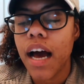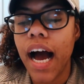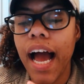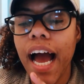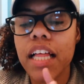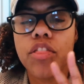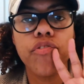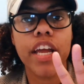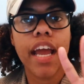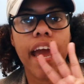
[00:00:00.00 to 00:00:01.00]
I had
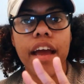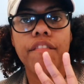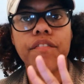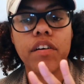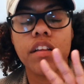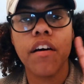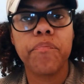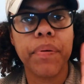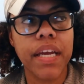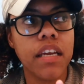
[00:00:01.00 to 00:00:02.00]
3 handfuls
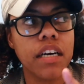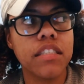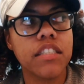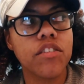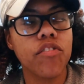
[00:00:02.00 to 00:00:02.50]
of peanuts